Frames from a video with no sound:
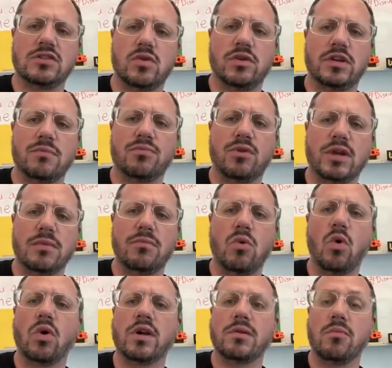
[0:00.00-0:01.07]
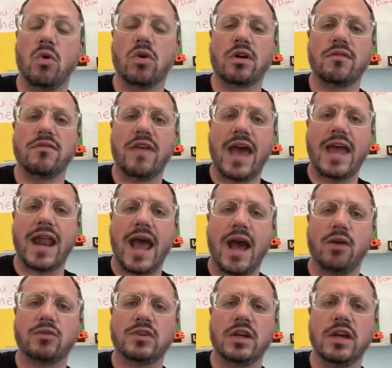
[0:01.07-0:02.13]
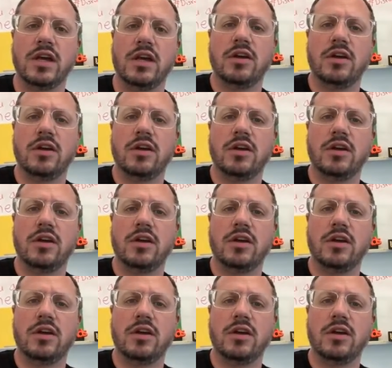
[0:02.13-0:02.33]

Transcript: is going to bring more and more of that out,